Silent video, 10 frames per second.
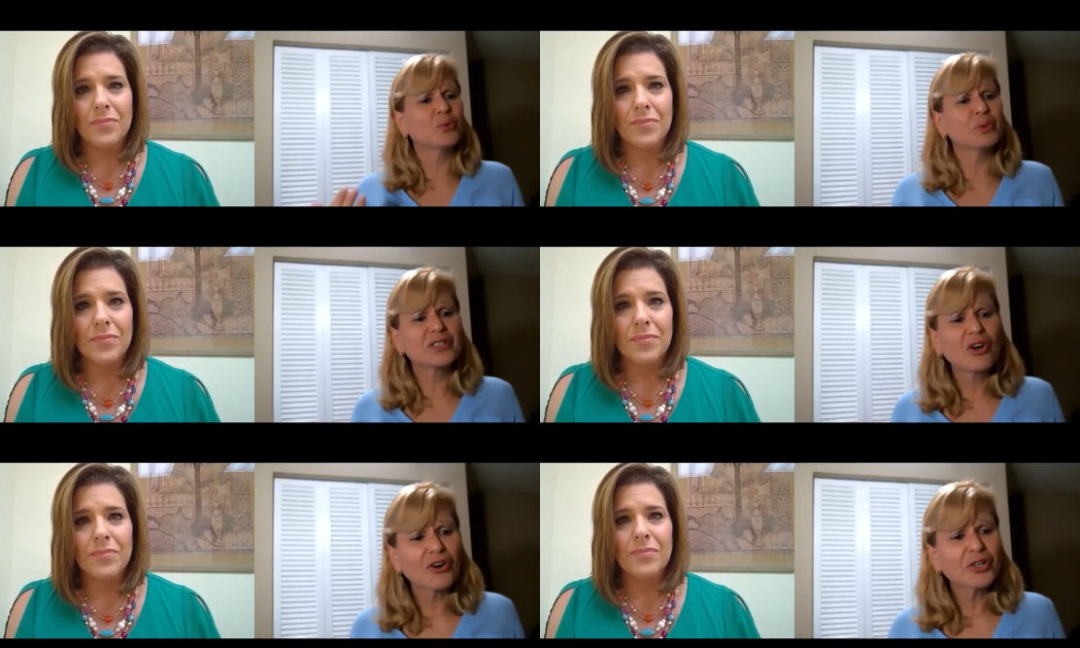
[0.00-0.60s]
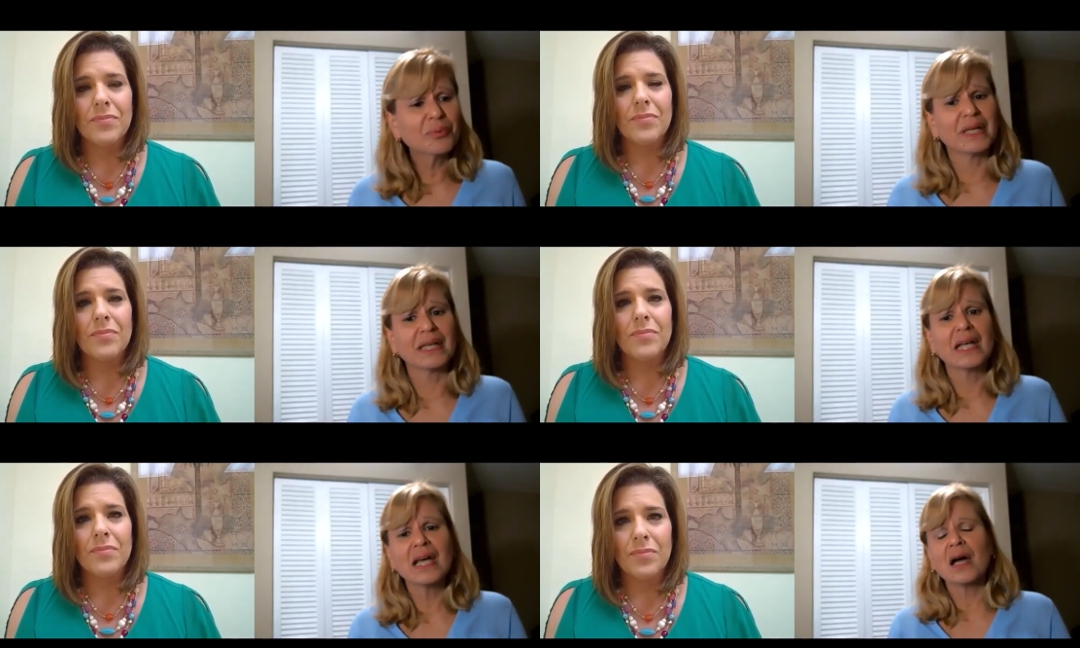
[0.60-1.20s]
Speaker 1: know
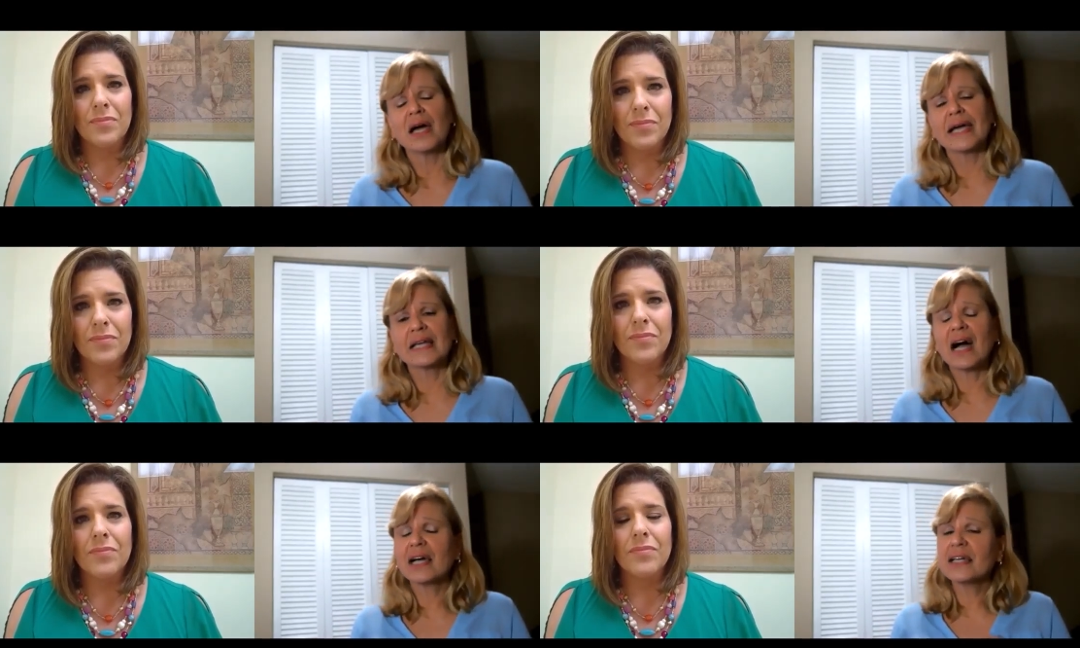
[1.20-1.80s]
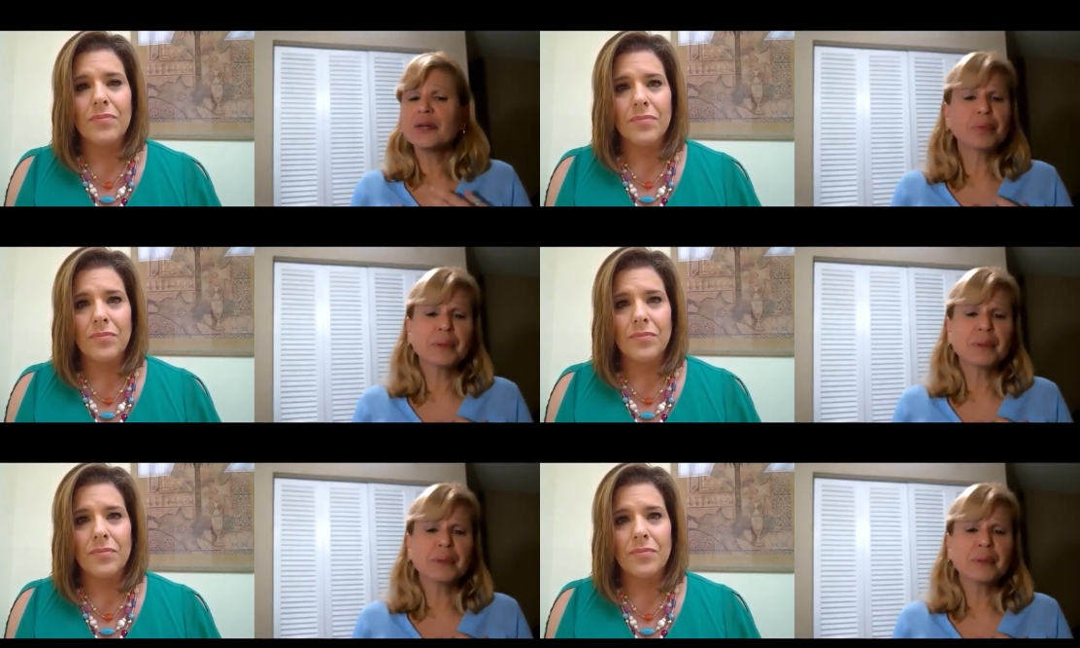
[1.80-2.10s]
retirement and i it,